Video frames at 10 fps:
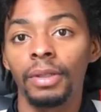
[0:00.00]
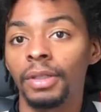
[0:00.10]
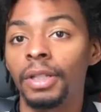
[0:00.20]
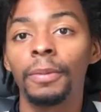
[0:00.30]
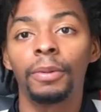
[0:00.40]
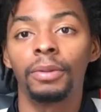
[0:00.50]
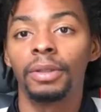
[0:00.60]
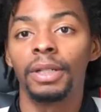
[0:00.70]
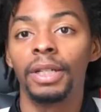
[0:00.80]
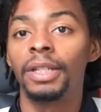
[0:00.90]
Simple.
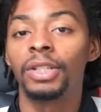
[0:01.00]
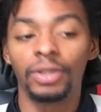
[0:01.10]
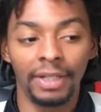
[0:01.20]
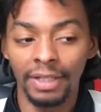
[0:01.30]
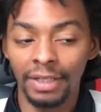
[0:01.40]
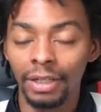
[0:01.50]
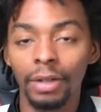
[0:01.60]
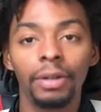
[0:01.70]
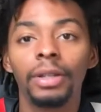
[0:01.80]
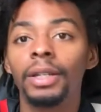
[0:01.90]
It's
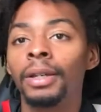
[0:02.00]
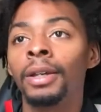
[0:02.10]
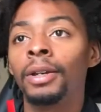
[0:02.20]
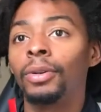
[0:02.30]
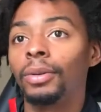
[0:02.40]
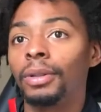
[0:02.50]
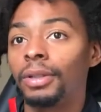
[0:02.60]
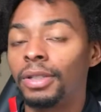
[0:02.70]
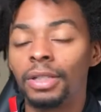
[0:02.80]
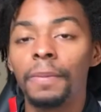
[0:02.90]
literally
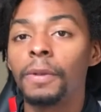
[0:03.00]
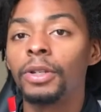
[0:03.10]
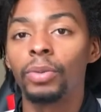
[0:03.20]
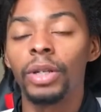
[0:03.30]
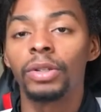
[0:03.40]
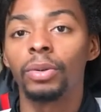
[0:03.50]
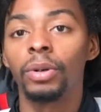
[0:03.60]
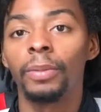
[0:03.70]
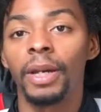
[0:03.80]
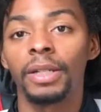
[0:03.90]
the simplest way to score
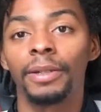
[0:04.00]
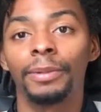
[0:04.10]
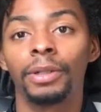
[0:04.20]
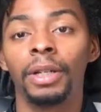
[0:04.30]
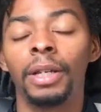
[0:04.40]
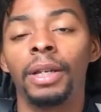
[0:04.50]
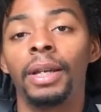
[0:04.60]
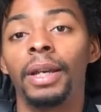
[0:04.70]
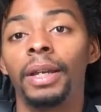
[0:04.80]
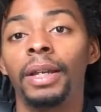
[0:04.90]
in basketball.
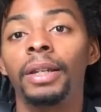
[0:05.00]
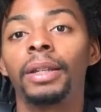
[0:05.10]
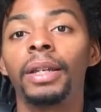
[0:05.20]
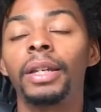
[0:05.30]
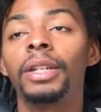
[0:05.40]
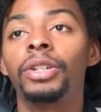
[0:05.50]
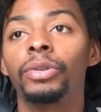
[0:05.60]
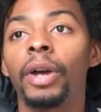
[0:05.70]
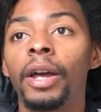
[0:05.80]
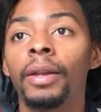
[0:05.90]
And the thing is,
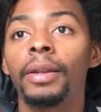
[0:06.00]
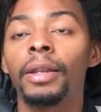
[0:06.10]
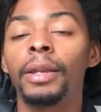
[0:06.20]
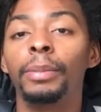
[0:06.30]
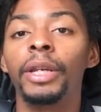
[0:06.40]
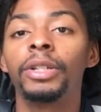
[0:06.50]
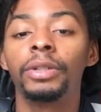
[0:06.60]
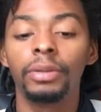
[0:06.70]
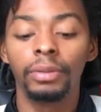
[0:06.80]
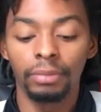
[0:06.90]
it makes
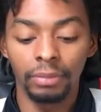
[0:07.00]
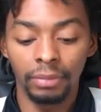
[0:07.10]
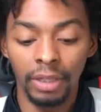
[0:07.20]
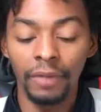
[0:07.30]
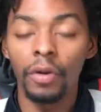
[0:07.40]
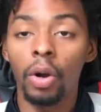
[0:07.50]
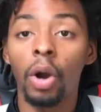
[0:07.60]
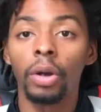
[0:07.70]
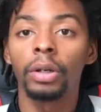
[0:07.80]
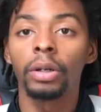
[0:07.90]
you even
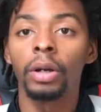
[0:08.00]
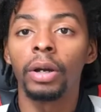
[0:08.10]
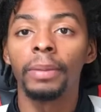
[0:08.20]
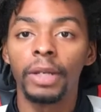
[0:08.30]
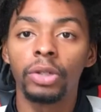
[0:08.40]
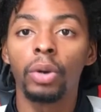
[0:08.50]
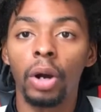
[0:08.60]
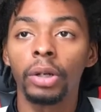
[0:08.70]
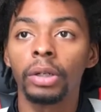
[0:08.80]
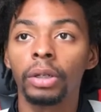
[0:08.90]
harder to guard. It makes you
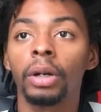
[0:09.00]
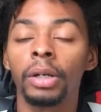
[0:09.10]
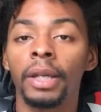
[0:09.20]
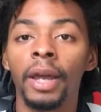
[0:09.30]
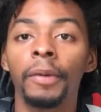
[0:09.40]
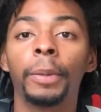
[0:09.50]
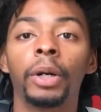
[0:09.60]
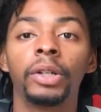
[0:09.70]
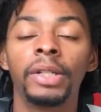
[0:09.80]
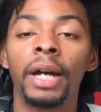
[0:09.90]
harder to guard than have the ball,
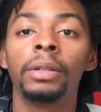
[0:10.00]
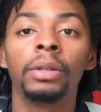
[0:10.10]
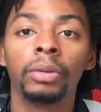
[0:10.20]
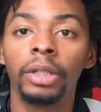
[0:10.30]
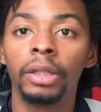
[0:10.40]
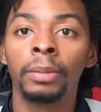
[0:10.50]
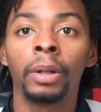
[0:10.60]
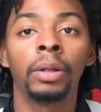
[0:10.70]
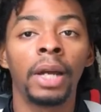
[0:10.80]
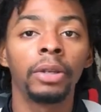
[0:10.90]
because now you don't need the
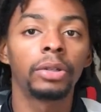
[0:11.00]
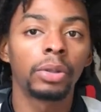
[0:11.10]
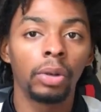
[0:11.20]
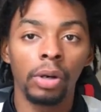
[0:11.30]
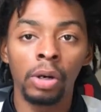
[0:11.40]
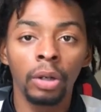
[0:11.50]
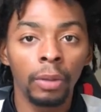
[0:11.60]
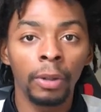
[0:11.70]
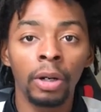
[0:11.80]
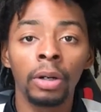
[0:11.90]
ball. Now you can score on the
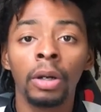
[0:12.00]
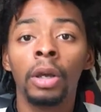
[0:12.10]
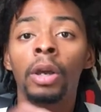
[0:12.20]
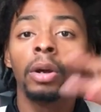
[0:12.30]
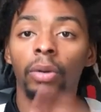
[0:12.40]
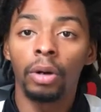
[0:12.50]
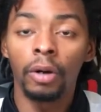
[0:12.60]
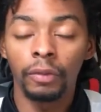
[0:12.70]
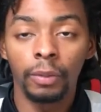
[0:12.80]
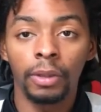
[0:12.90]
ball or
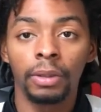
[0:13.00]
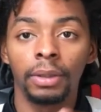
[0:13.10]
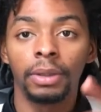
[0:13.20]
off the ball.